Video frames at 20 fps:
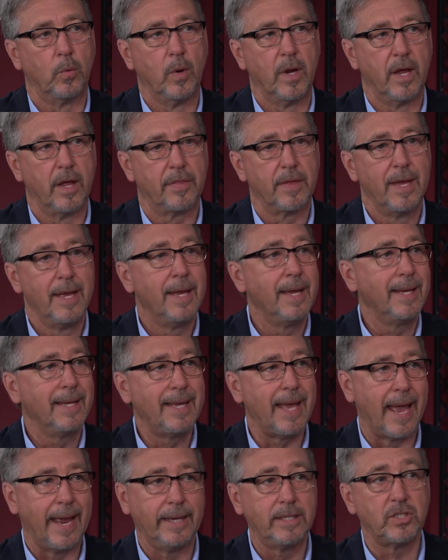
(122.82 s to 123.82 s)
with
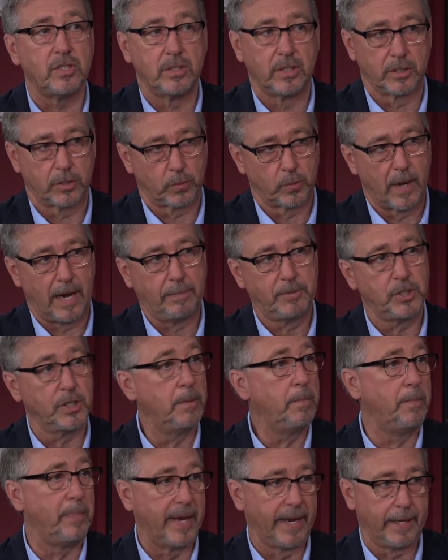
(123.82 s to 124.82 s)
case
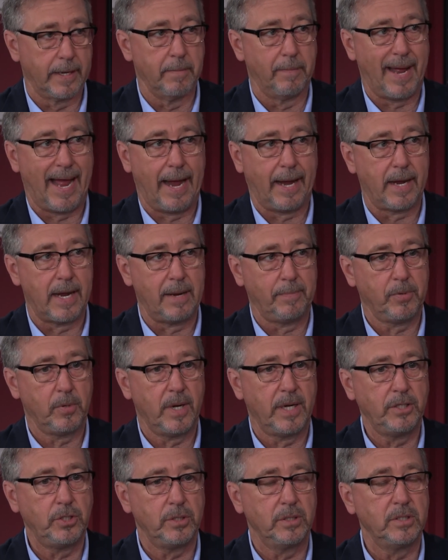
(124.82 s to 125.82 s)
disruption, pick and pack
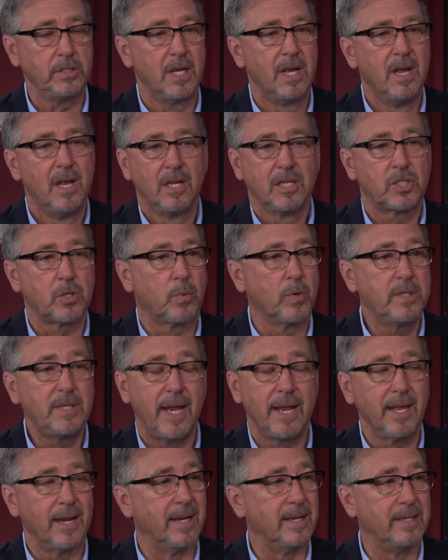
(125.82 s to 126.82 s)
operations? So we're
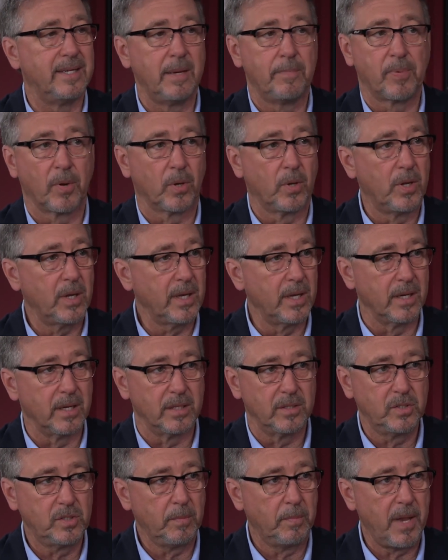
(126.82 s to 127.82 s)
taking a deeper look into
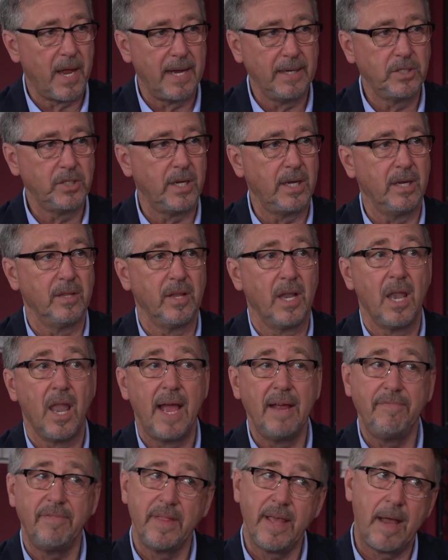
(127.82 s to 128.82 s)
the supply chain and the
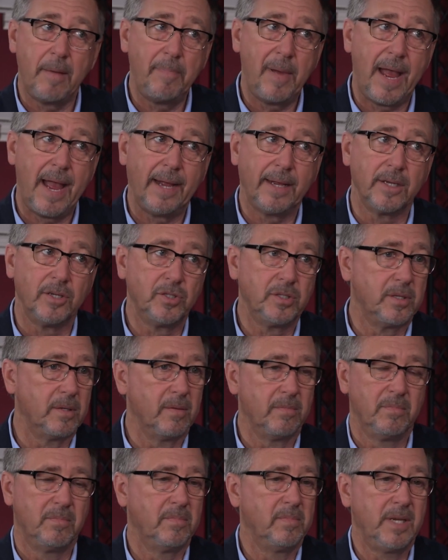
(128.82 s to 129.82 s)
life of that package
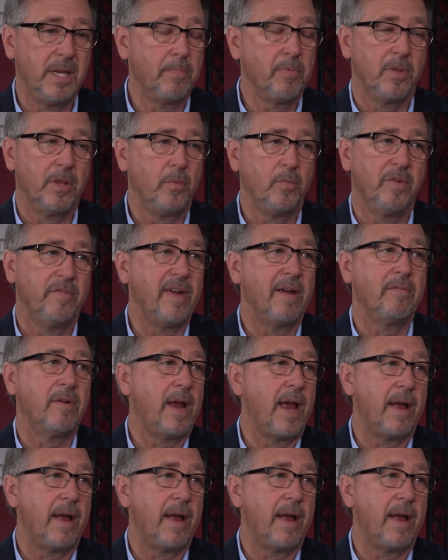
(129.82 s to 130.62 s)
deeper than we've ever